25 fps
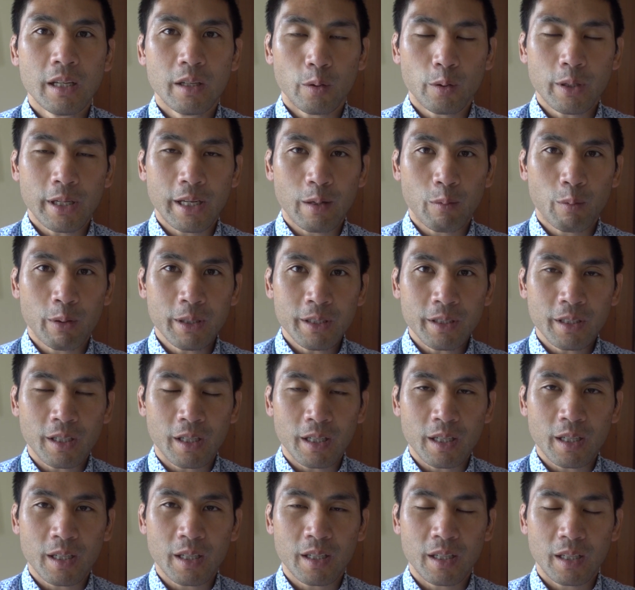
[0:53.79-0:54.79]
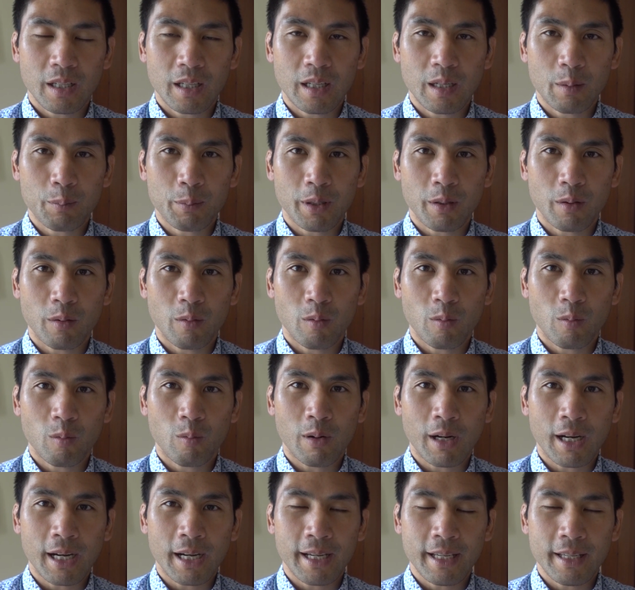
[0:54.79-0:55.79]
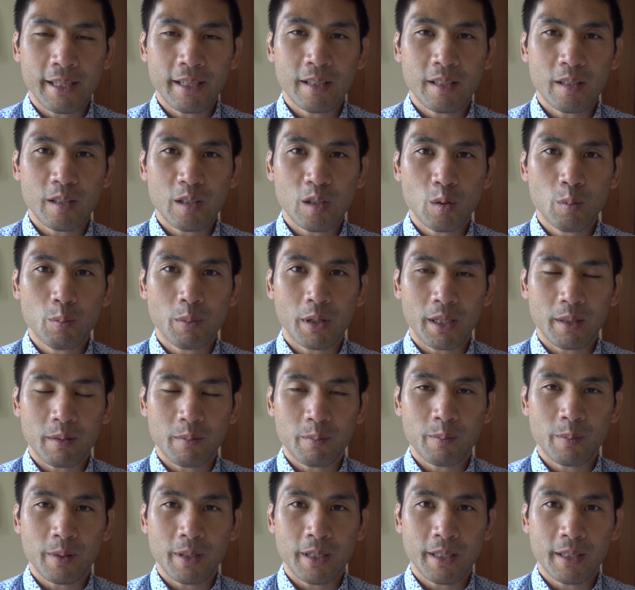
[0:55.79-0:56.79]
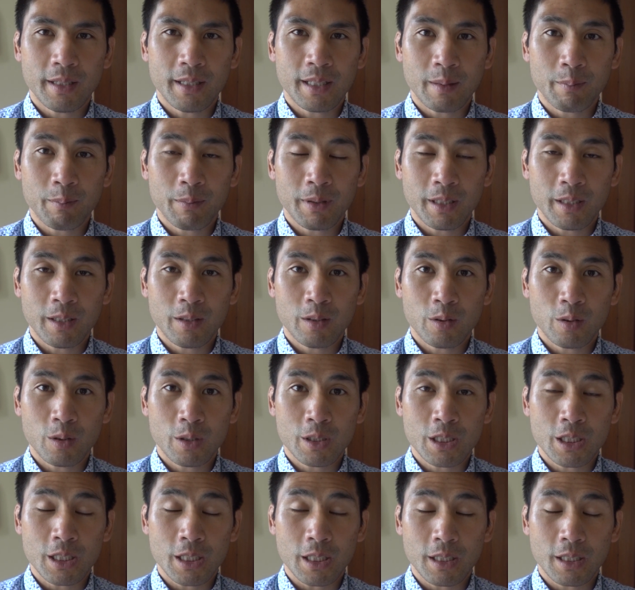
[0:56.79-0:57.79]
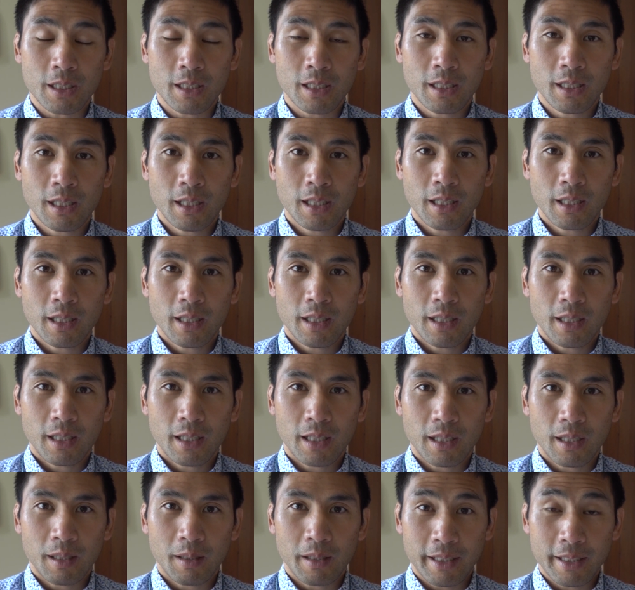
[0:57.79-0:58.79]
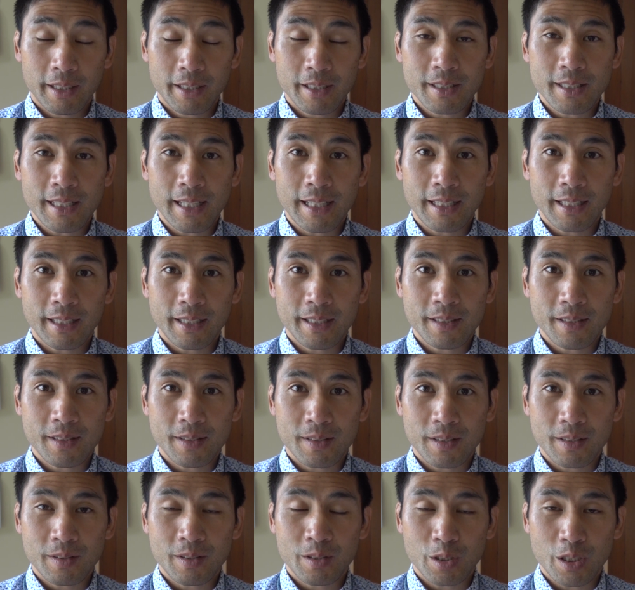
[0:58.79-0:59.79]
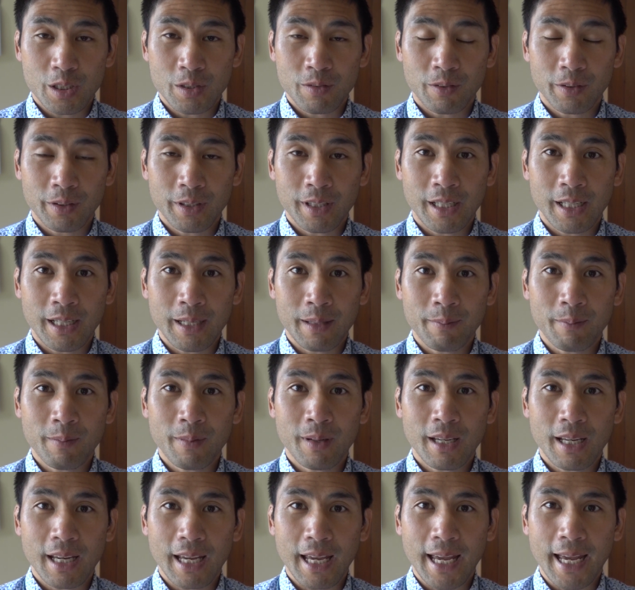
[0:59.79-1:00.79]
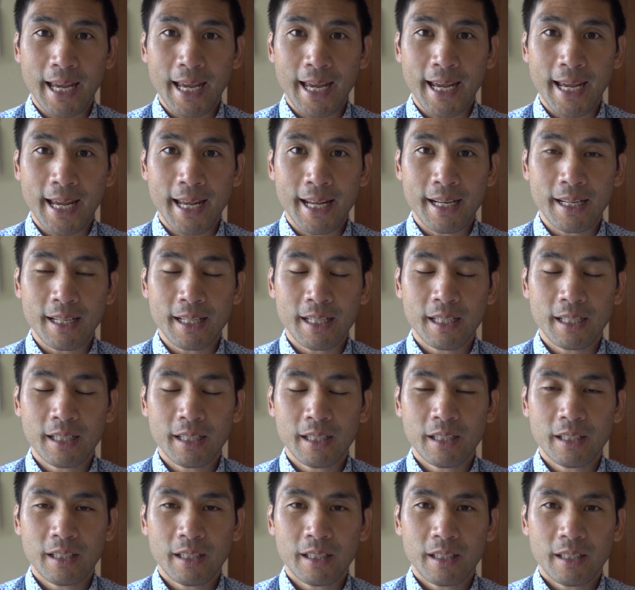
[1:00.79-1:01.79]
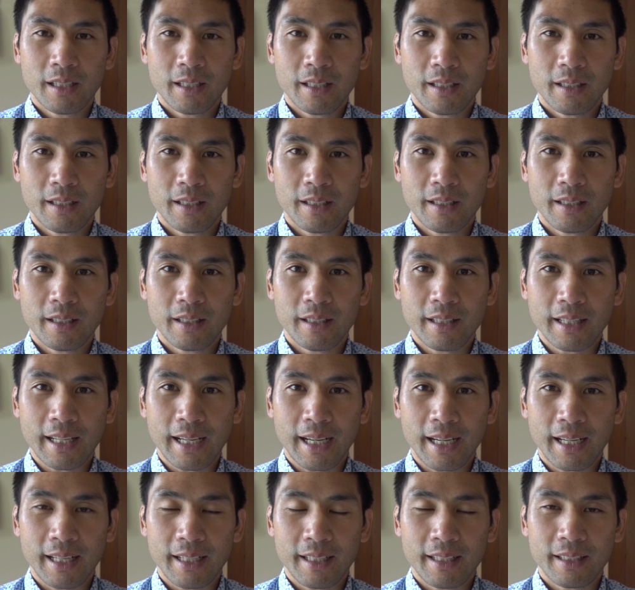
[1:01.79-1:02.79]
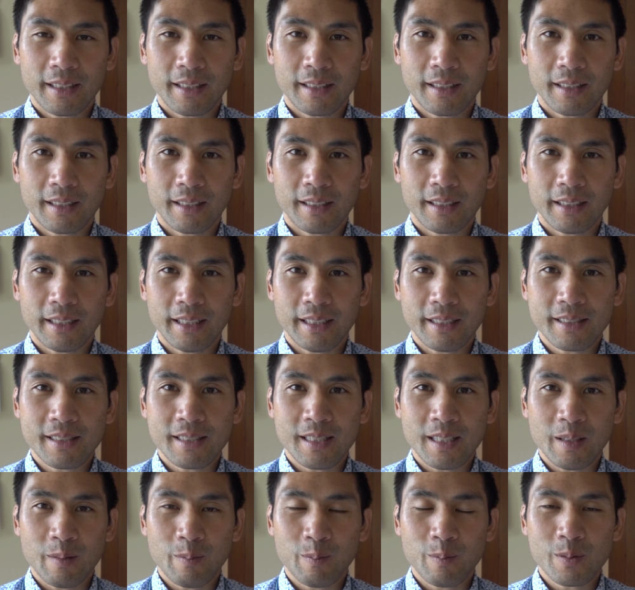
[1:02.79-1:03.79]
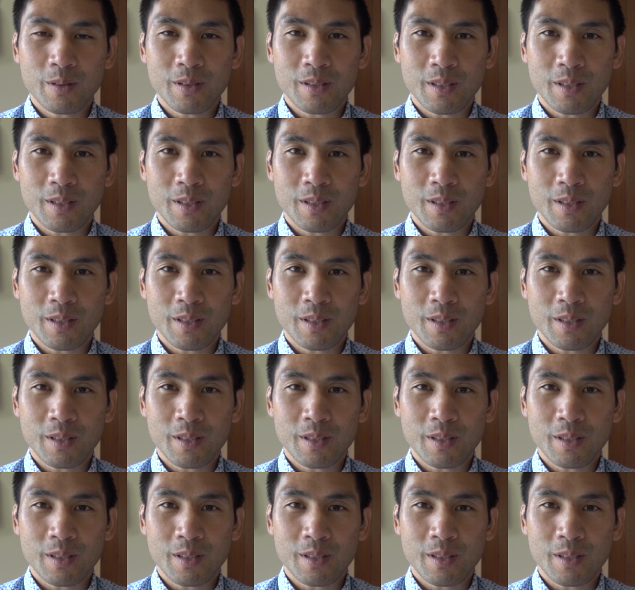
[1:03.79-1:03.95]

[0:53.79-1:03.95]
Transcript: Okay, I want to talk about why you might be tempted to cheat. I understand that this is a stressful time and that it seems